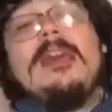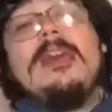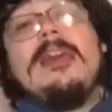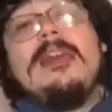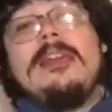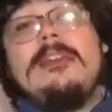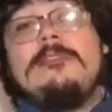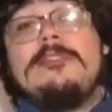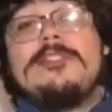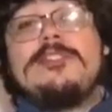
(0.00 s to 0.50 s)

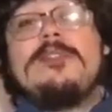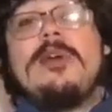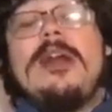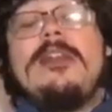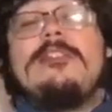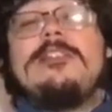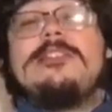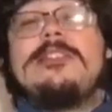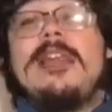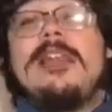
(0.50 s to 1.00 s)
He was so
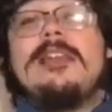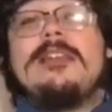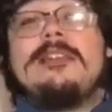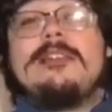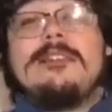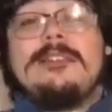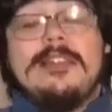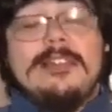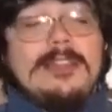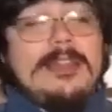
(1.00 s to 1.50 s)
energetic
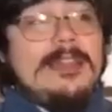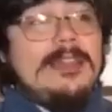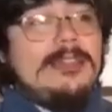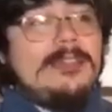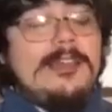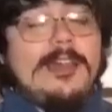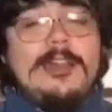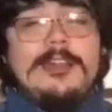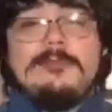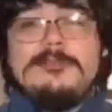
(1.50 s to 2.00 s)
that they
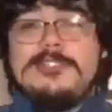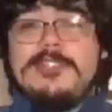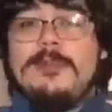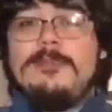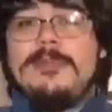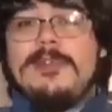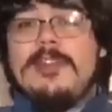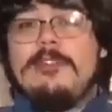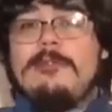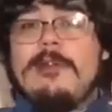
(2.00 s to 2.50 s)
saw him
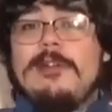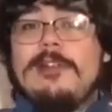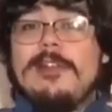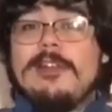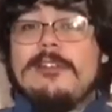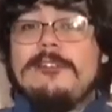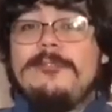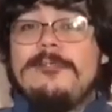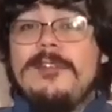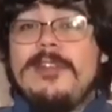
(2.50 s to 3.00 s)
jumping around like a
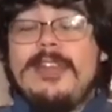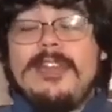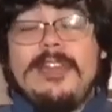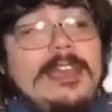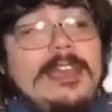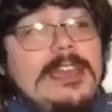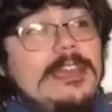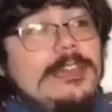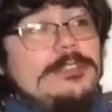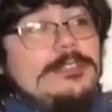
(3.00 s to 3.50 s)
flea,
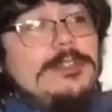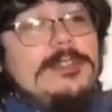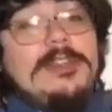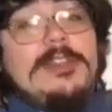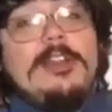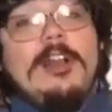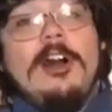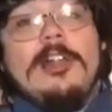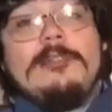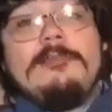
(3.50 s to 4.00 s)
so they
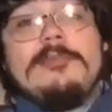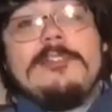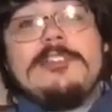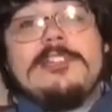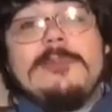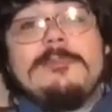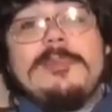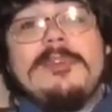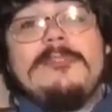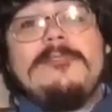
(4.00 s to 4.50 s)
called him the
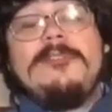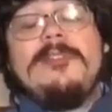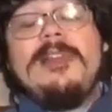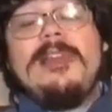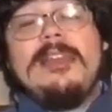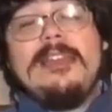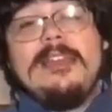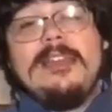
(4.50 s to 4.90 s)
jumping flea,